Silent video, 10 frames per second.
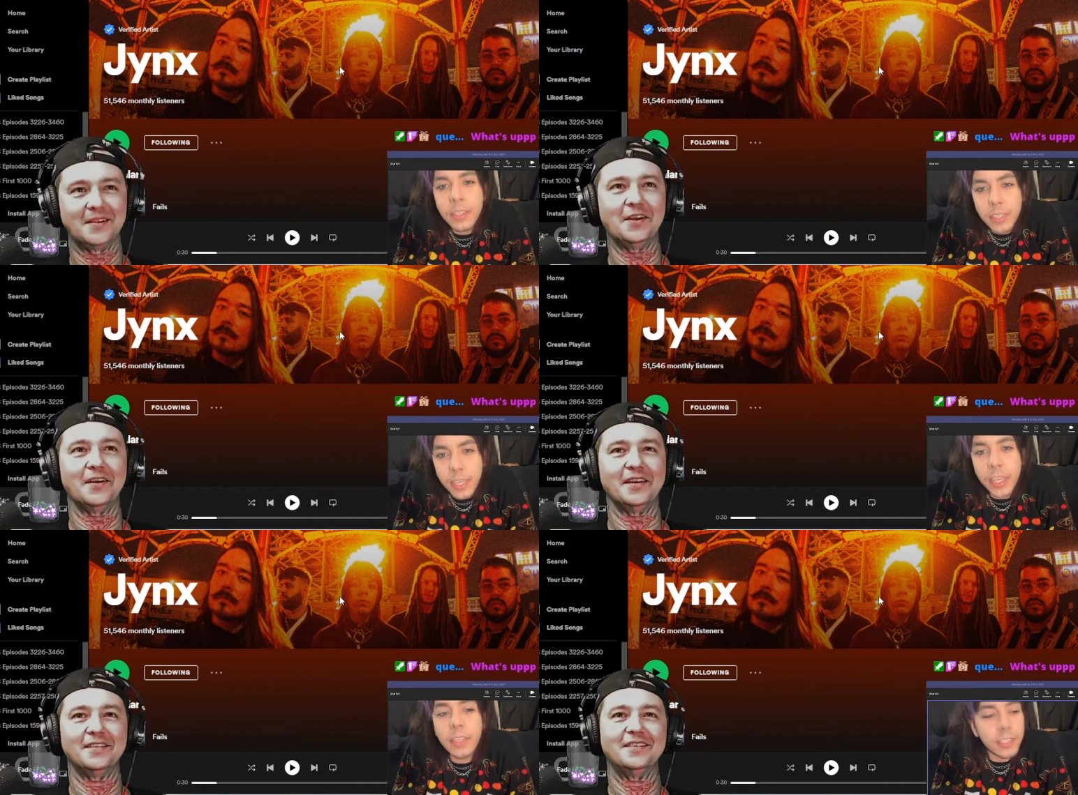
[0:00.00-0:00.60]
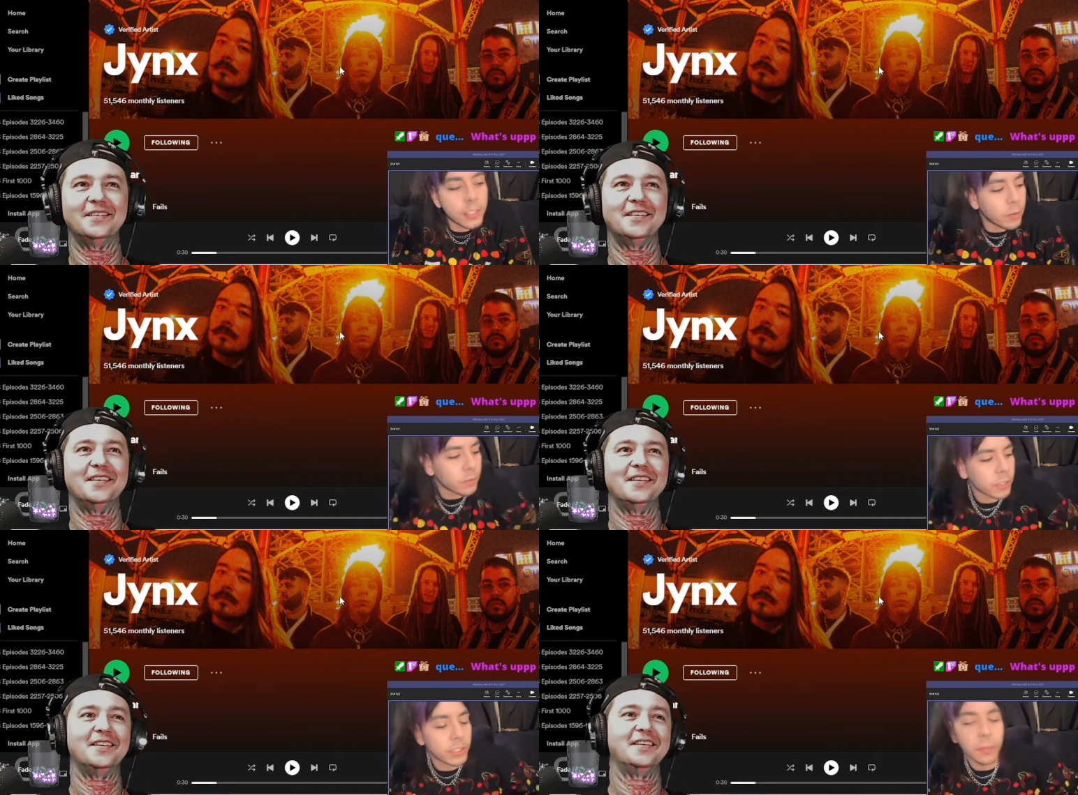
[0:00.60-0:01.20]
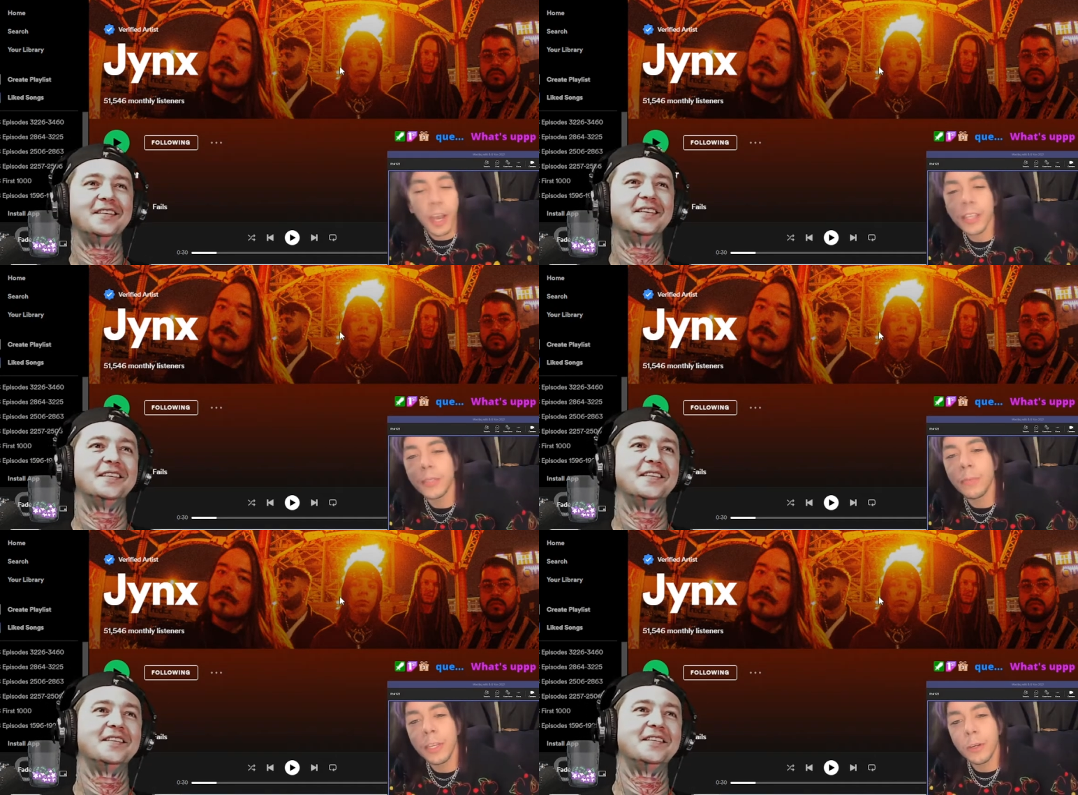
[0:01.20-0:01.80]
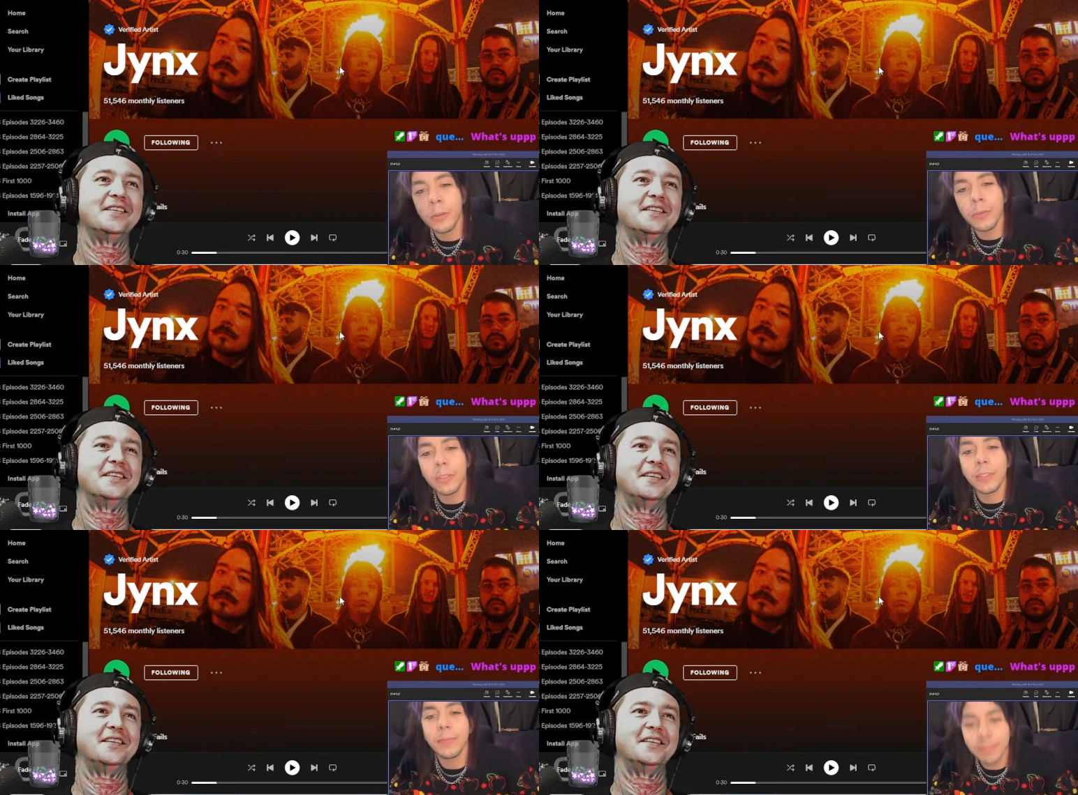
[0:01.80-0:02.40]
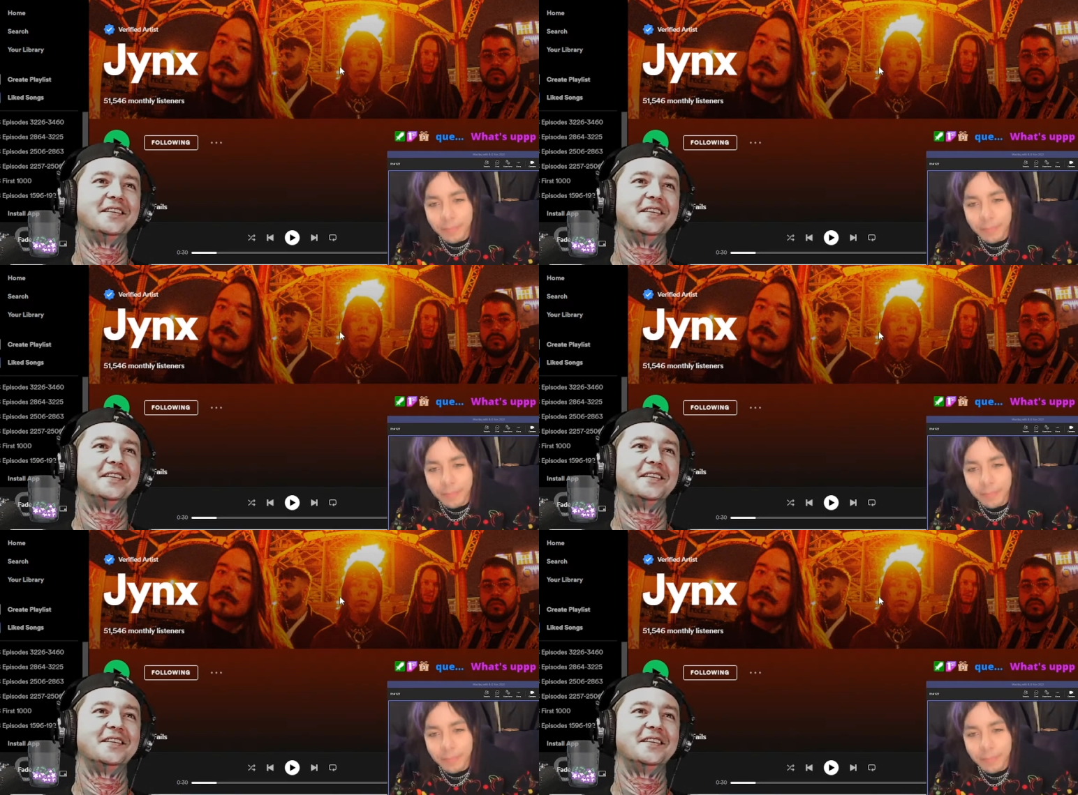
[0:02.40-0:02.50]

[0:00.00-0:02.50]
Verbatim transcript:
Speaker 1: Hell Tequila yeah. Silver, some Casamigos.